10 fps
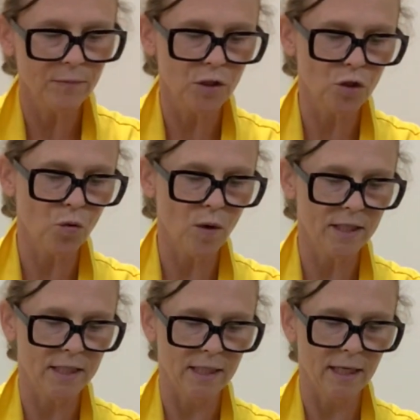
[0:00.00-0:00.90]
to
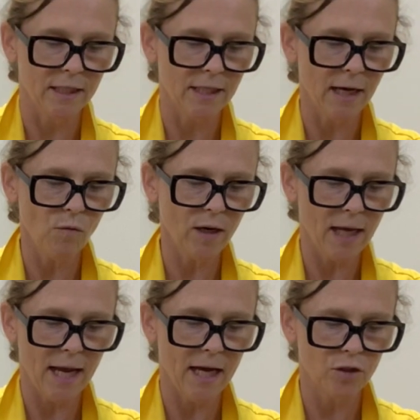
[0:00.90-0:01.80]
20, because I want
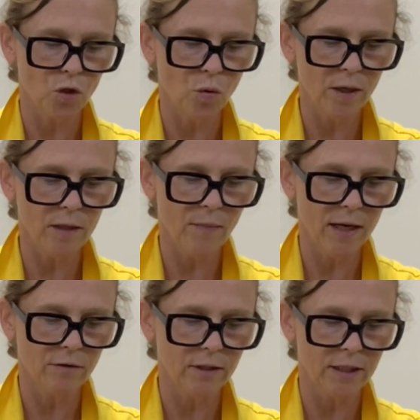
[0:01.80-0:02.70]
to add 20
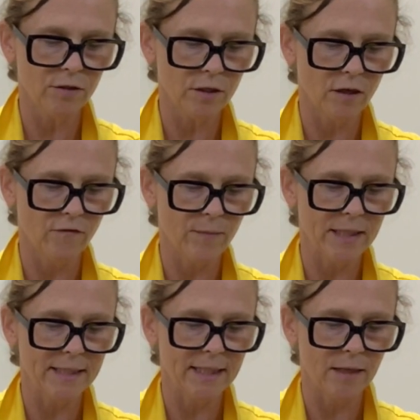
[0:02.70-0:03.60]
microliters of my
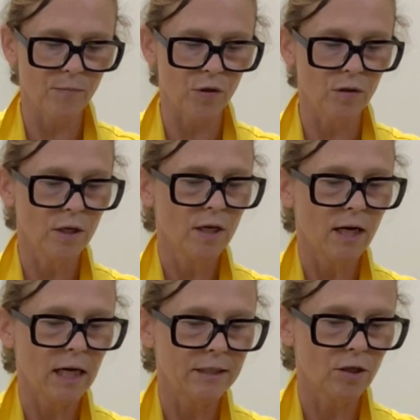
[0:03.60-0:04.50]
sample.
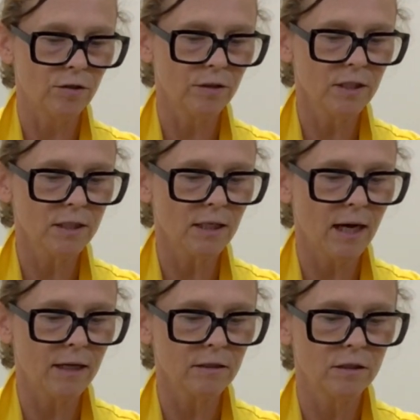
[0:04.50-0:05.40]
I turn this
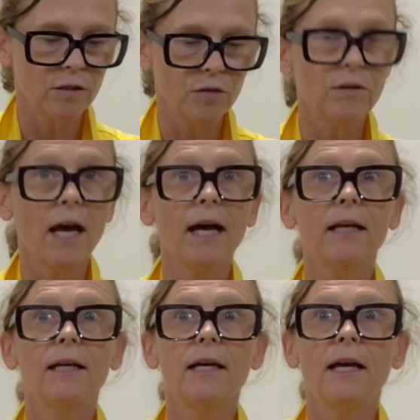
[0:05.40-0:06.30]
dial to do that,
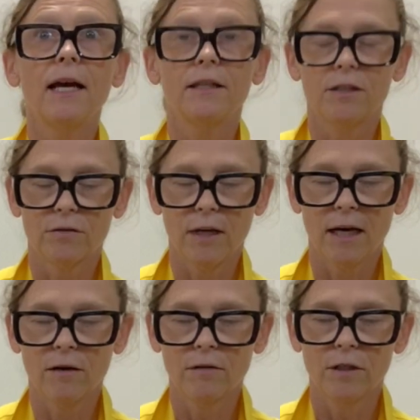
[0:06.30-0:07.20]
and so
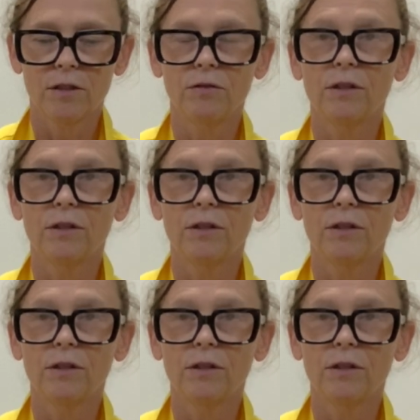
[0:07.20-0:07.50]
now you